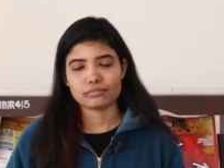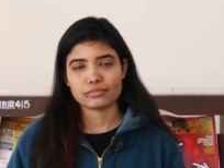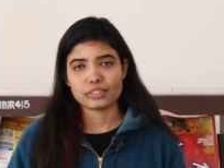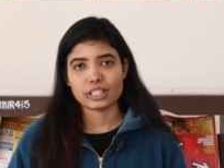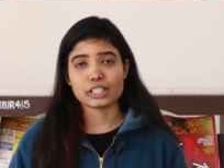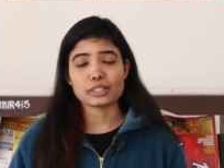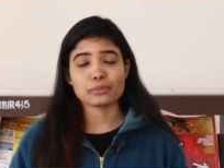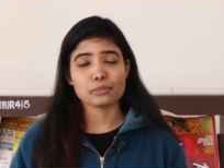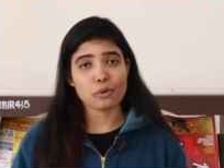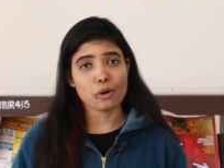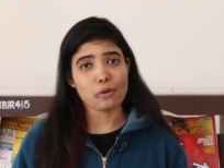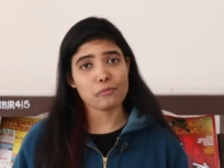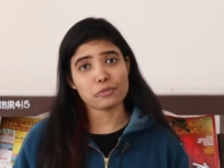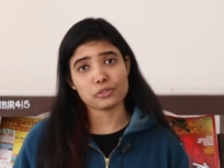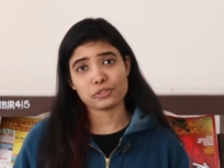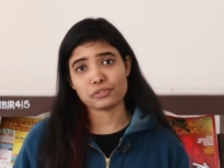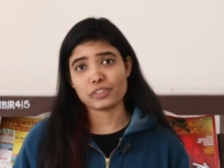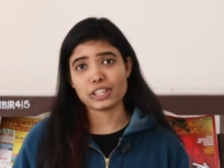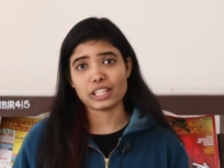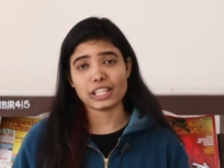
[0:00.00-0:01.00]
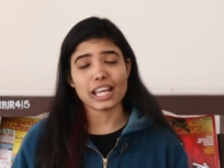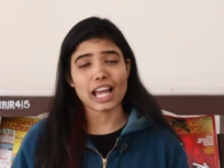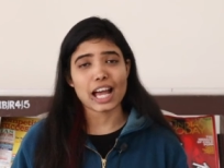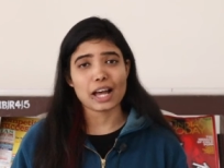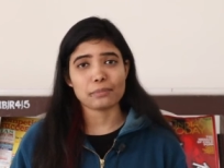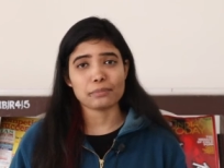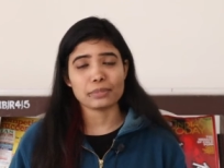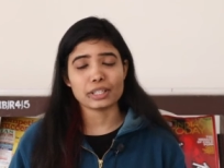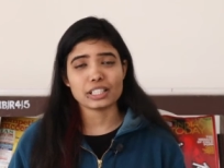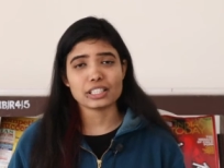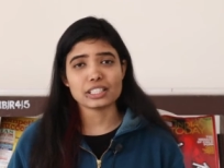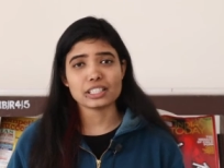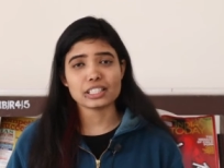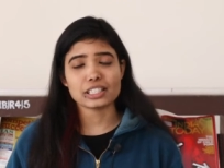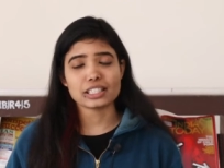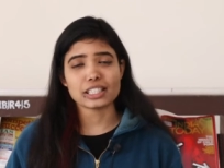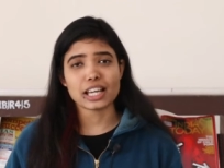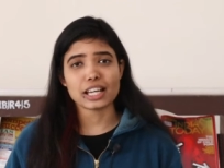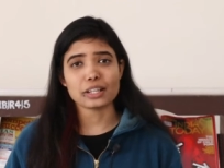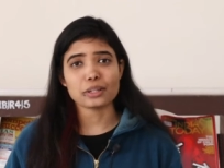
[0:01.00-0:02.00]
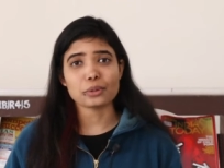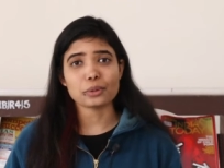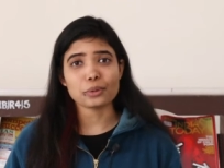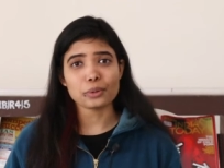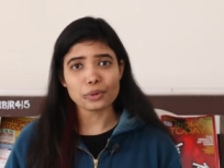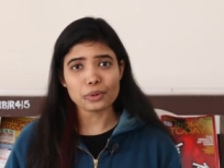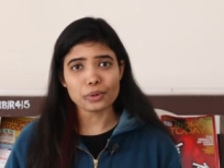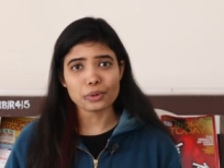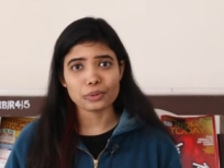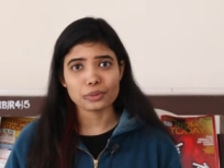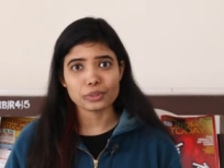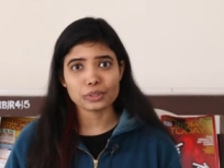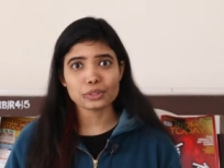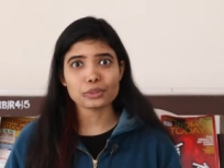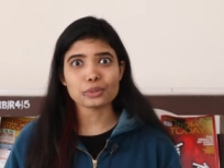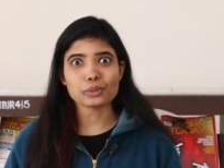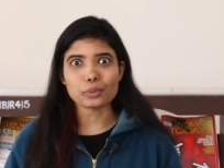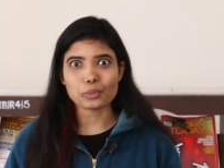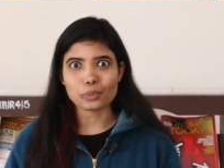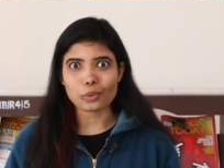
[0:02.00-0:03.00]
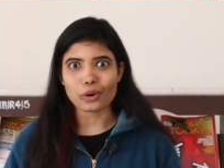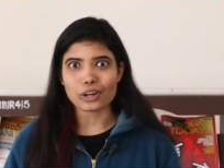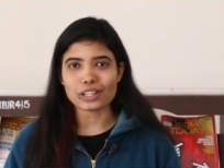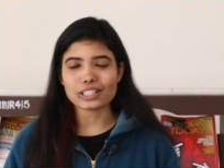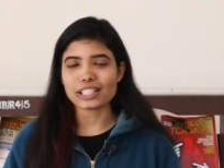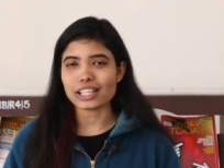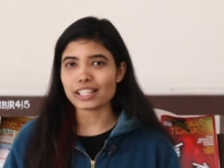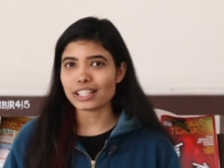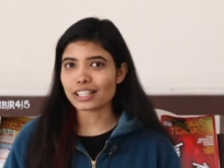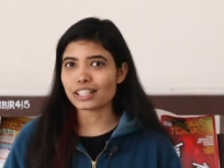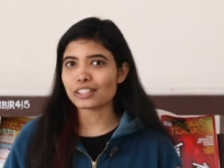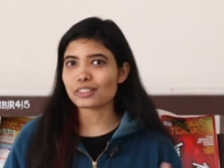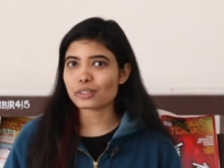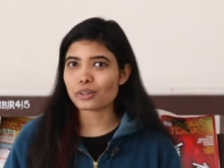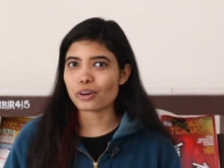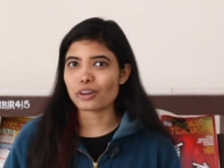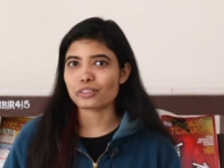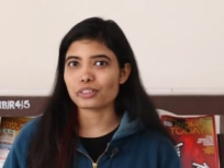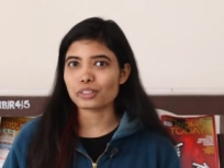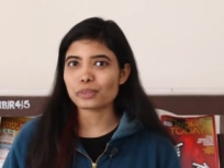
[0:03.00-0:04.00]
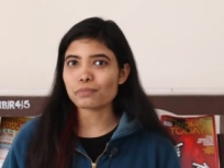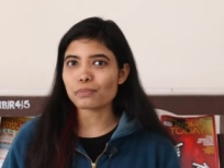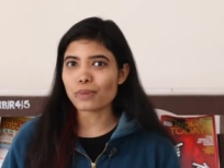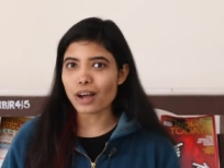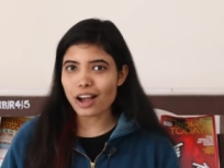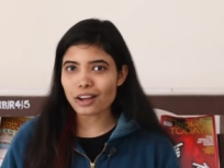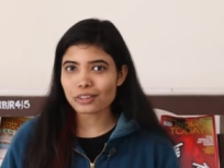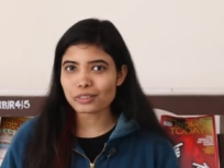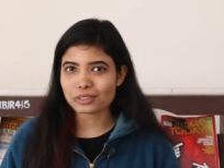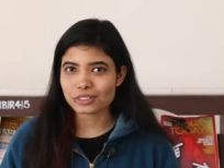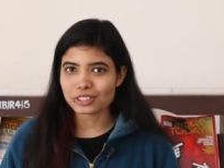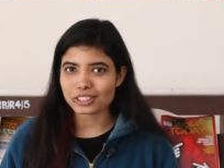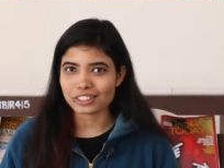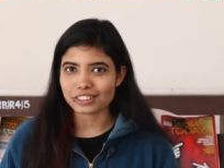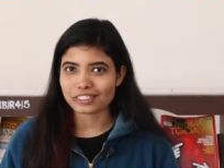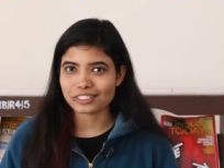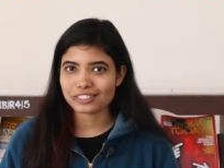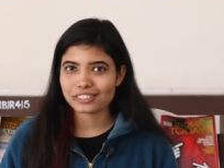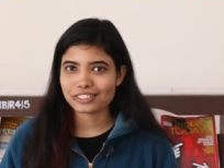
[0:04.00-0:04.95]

His mom was very happy and she said, Oh, you know what? Derek has gone to the park today.